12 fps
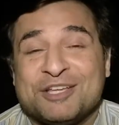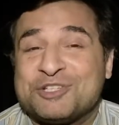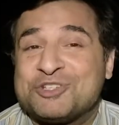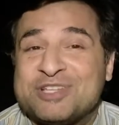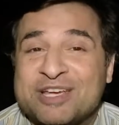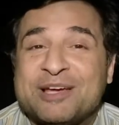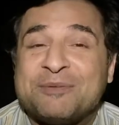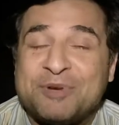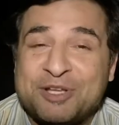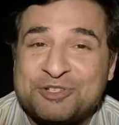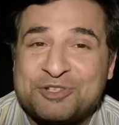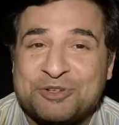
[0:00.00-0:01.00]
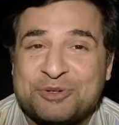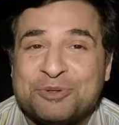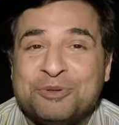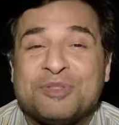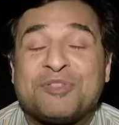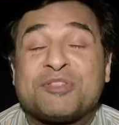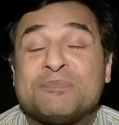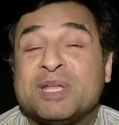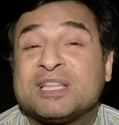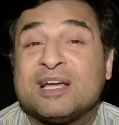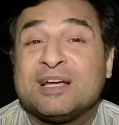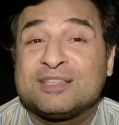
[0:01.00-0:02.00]
Today I bring to you
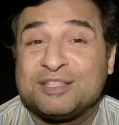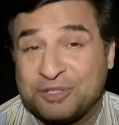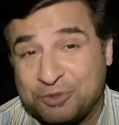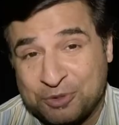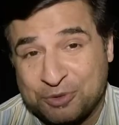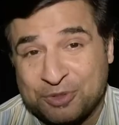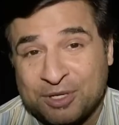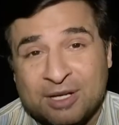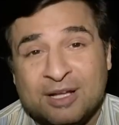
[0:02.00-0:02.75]
Smita Tharoor,